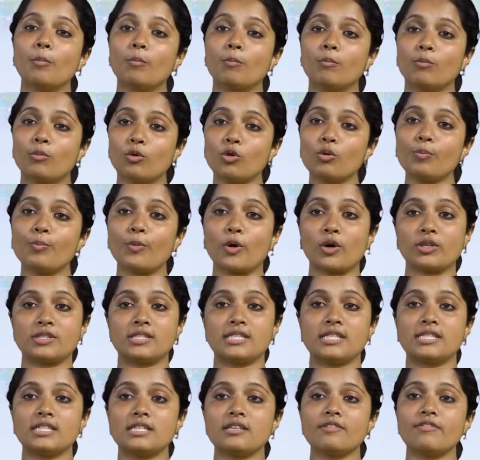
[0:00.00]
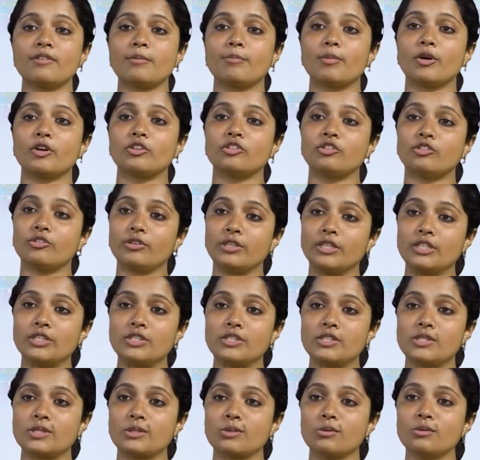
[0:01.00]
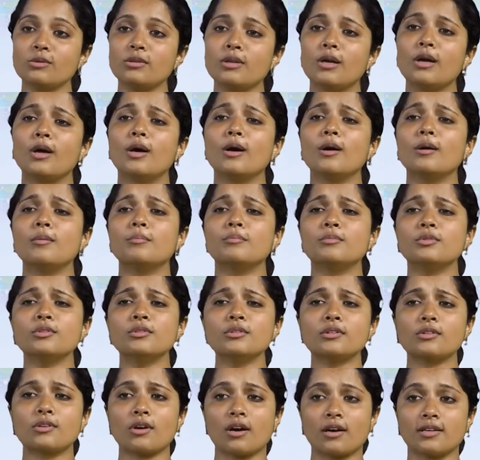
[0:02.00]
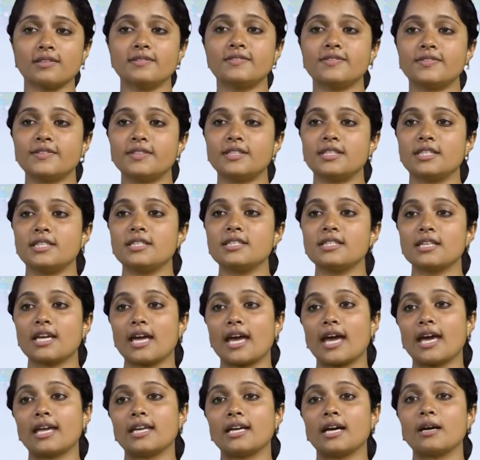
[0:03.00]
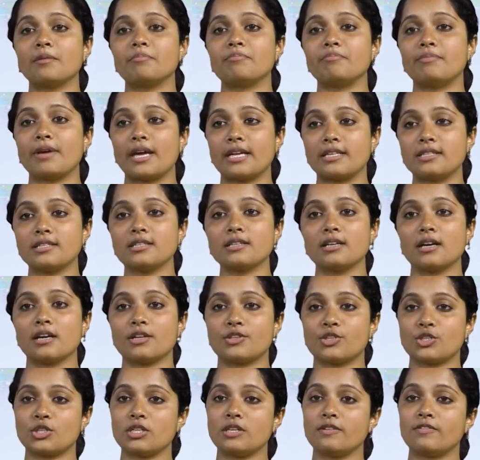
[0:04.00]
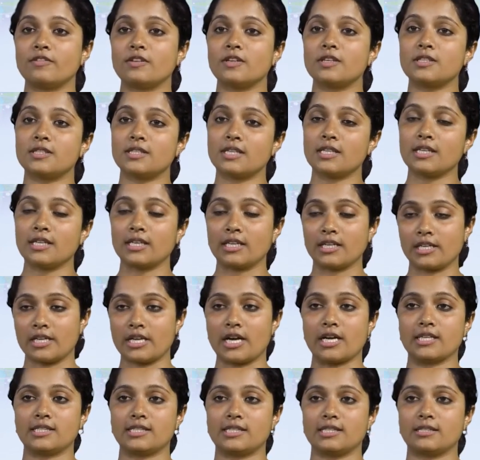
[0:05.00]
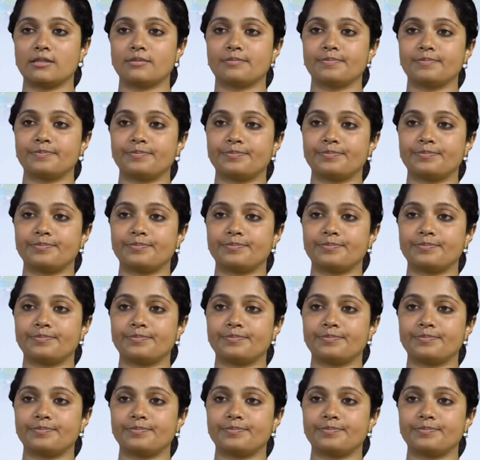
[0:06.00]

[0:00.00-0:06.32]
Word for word: more positive about going to school, more confident and are better achievers in class.